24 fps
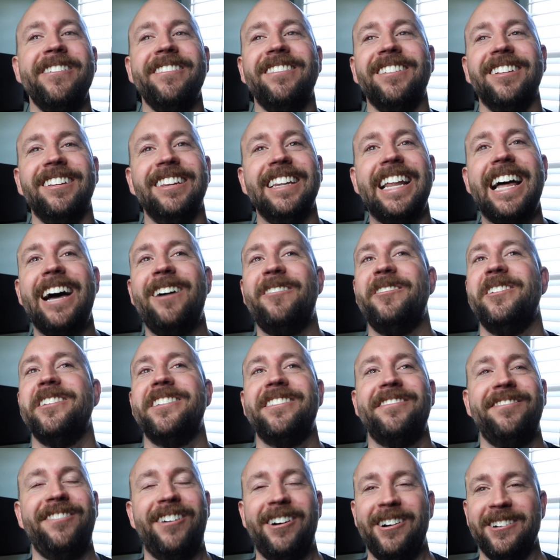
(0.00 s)
of the
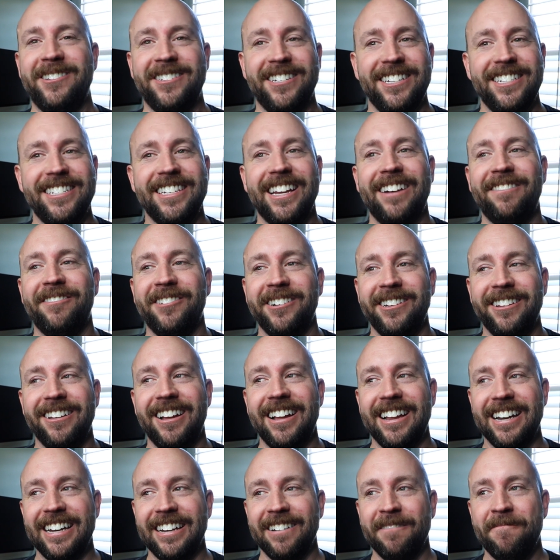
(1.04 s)
loudest farts it's ever
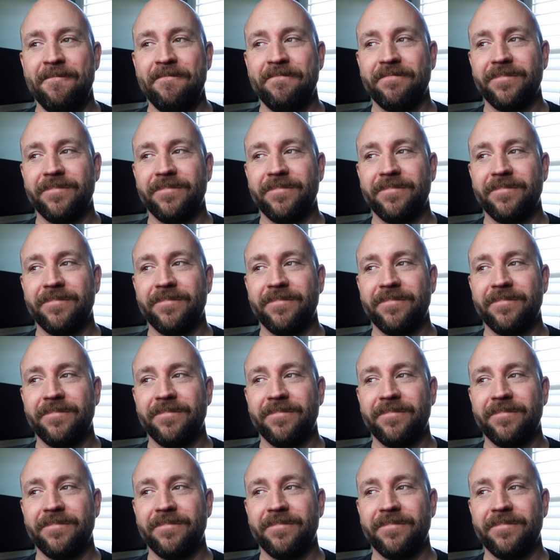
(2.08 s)
done.